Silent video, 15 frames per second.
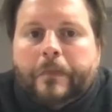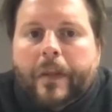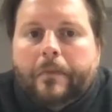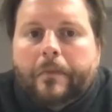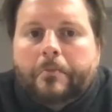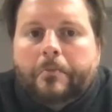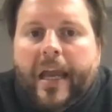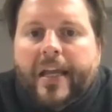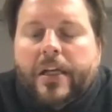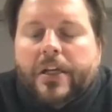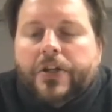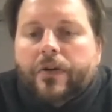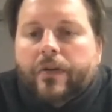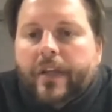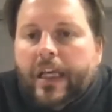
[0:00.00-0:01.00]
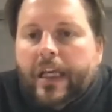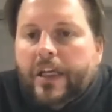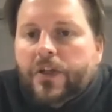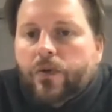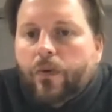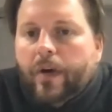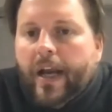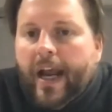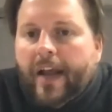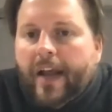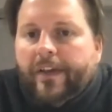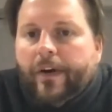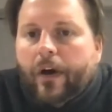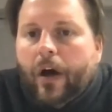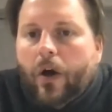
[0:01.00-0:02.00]
making sure that each one had
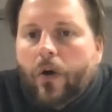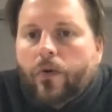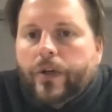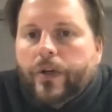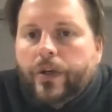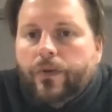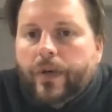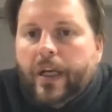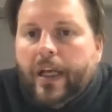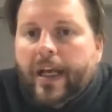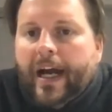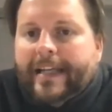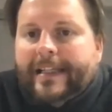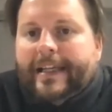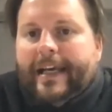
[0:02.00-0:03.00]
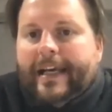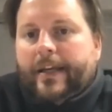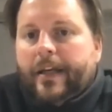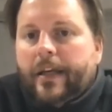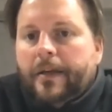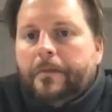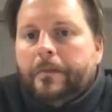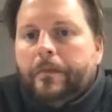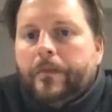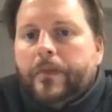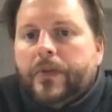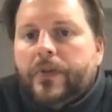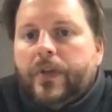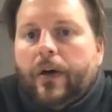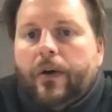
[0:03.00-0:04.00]
their own unique identity.
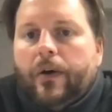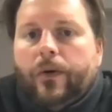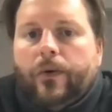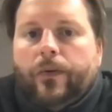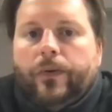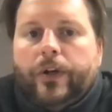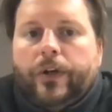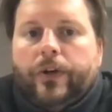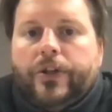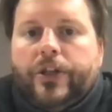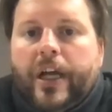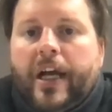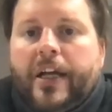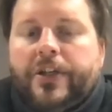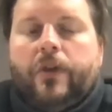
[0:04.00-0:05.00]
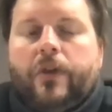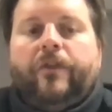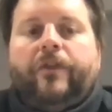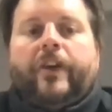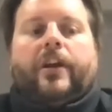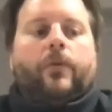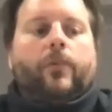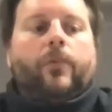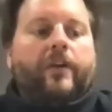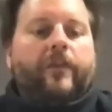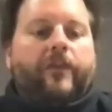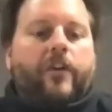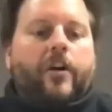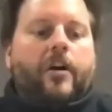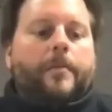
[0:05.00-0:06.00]
So your GI Joe figure went
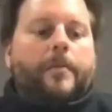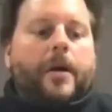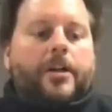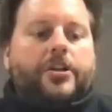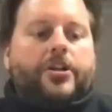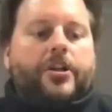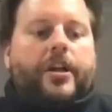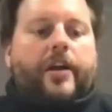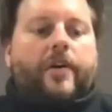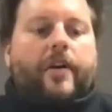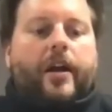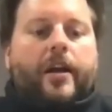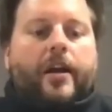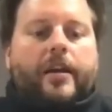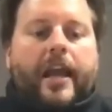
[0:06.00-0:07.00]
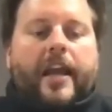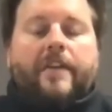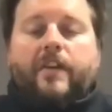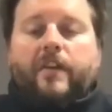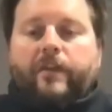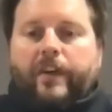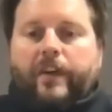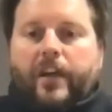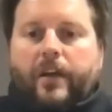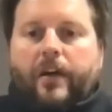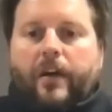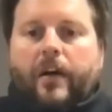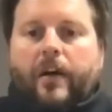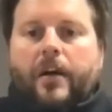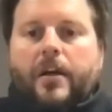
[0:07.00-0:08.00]
from a generic Navy
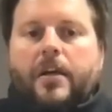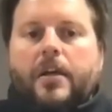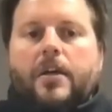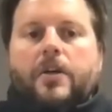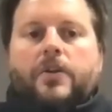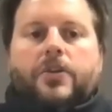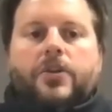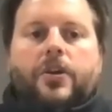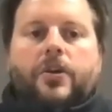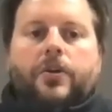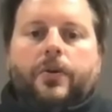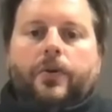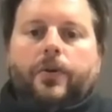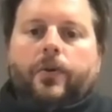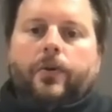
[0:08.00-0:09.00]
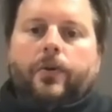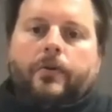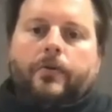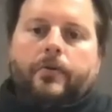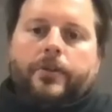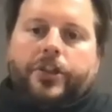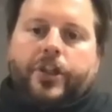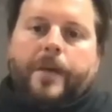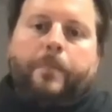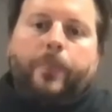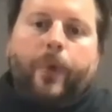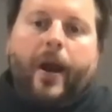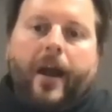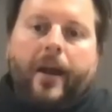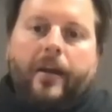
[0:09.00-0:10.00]
figure to
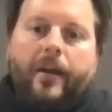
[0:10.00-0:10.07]
Shipwreck,